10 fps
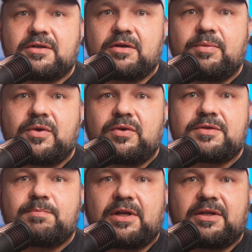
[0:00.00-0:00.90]
the
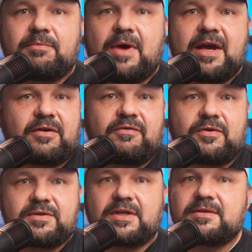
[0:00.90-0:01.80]
computer's built-in
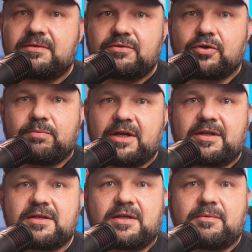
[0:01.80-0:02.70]
microphone, since Talkback
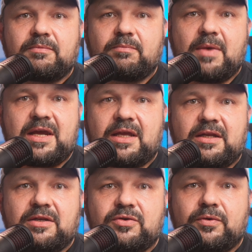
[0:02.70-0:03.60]
does not make it
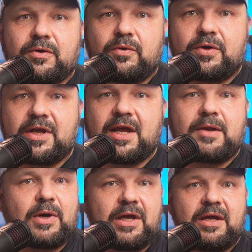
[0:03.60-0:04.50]
into the recording
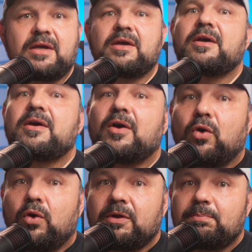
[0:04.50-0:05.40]
anyway.
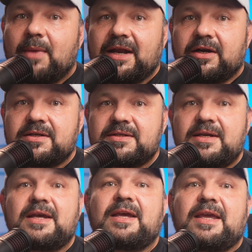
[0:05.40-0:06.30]
All what matters
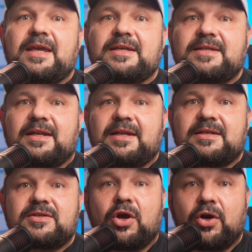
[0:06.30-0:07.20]
is that it
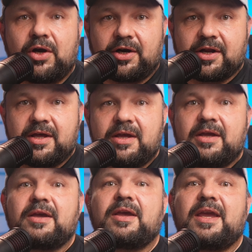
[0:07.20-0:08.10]
is heard.
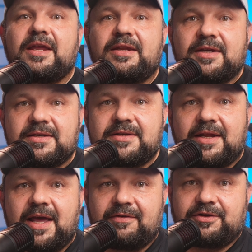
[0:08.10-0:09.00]
It does
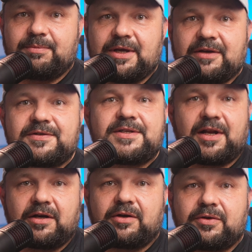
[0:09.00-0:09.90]
not have to be of
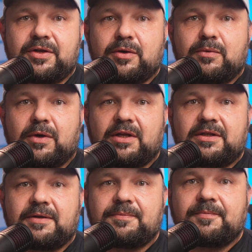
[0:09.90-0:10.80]
stellar audio quality.